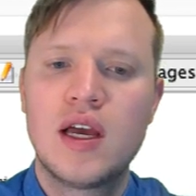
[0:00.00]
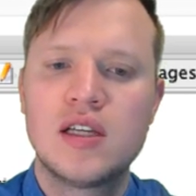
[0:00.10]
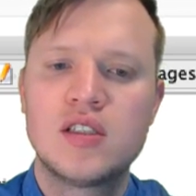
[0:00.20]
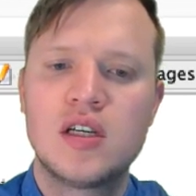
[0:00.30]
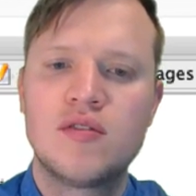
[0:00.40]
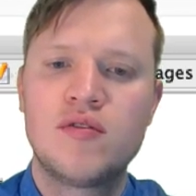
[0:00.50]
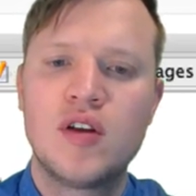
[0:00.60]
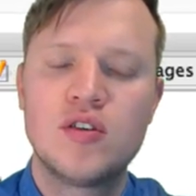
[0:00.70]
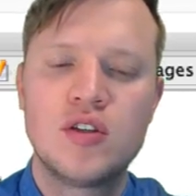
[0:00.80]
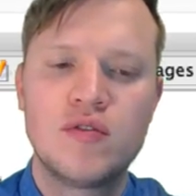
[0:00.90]
as a
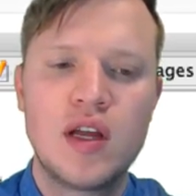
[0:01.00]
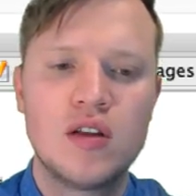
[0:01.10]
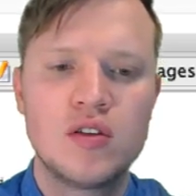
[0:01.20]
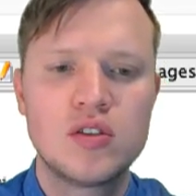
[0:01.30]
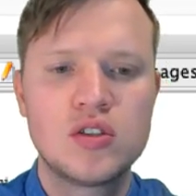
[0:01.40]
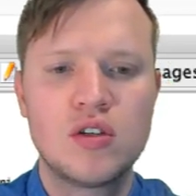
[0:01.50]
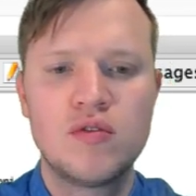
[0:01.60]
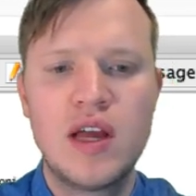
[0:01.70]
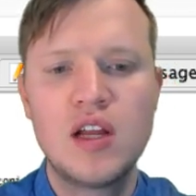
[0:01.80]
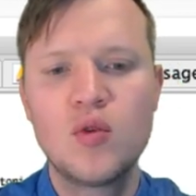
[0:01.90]
floating value. So
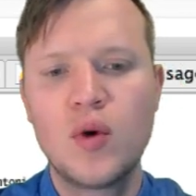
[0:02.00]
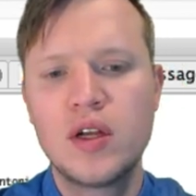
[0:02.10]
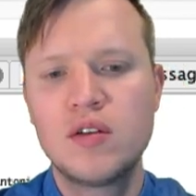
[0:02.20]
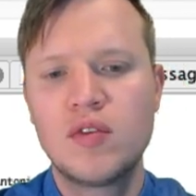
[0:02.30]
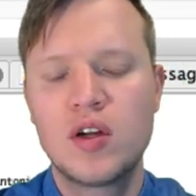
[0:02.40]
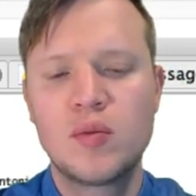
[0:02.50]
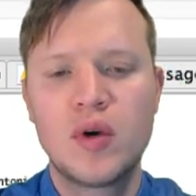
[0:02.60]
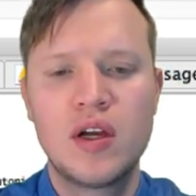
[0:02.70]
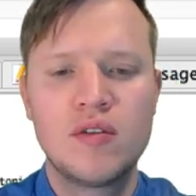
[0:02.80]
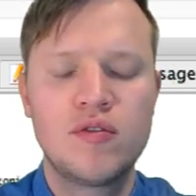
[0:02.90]
value 1 divided
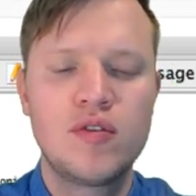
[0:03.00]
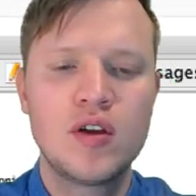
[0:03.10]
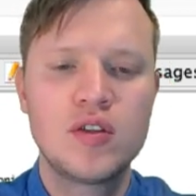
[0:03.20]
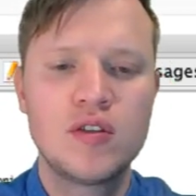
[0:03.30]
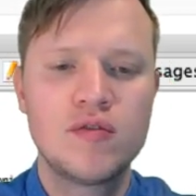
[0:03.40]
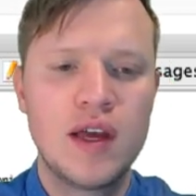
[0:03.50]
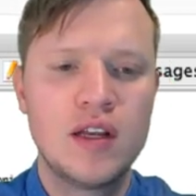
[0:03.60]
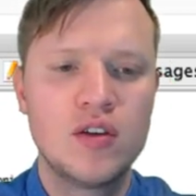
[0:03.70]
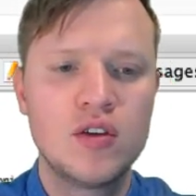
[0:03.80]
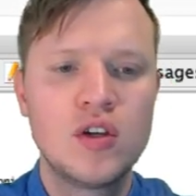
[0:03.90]
by a floating
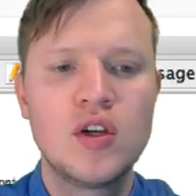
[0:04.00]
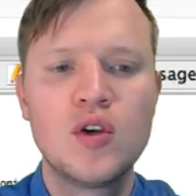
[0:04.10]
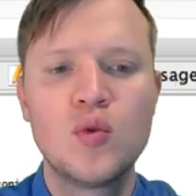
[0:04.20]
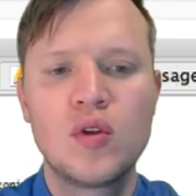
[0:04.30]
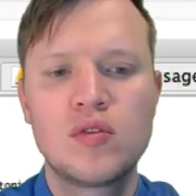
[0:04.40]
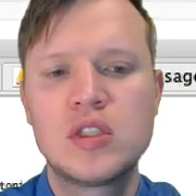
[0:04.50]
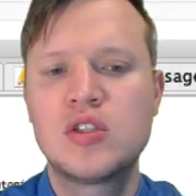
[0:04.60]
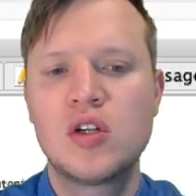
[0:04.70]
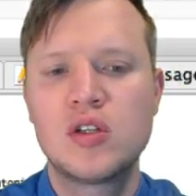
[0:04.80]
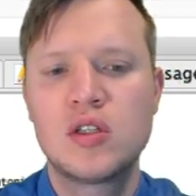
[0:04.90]
value will
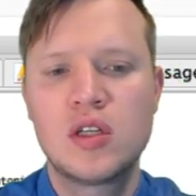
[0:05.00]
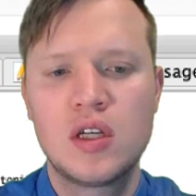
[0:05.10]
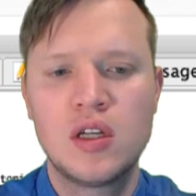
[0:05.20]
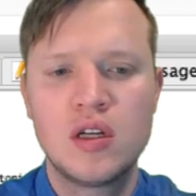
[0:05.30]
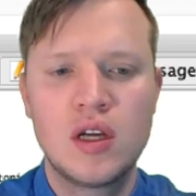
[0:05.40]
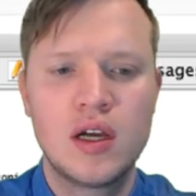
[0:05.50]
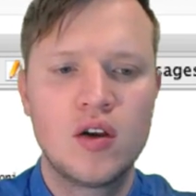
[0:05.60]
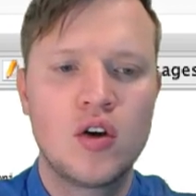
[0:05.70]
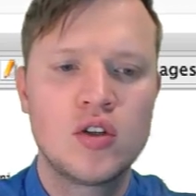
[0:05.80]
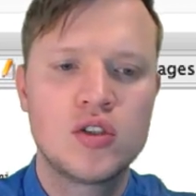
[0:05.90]
result in an
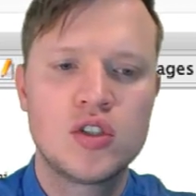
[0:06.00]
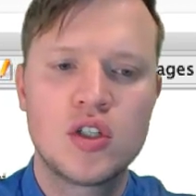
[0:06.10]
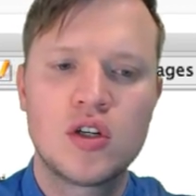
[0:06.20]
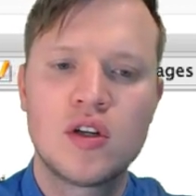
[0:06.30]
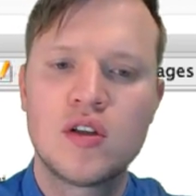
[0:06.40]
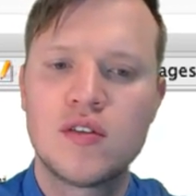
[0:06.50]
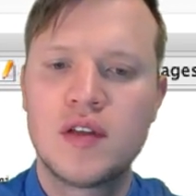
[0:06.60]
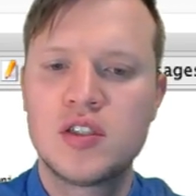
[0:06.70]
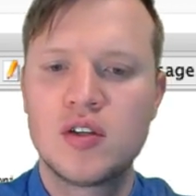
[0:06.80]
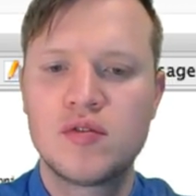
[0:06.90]
answer
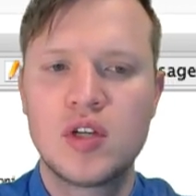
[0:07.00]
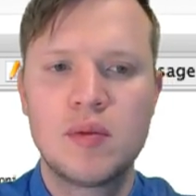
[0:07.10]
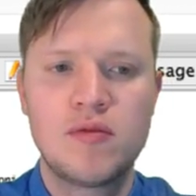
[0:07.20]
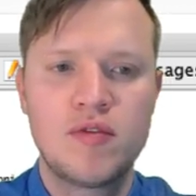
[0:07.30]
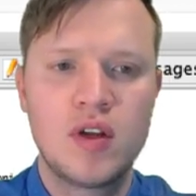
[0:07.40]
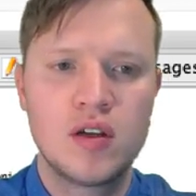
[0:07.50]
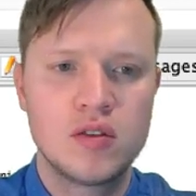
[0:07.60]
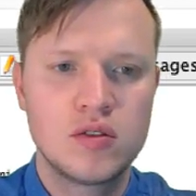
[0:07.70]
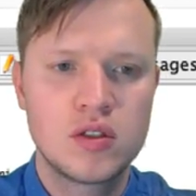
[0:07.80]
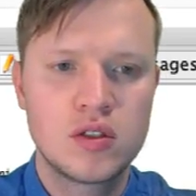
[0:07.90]
that's of type float.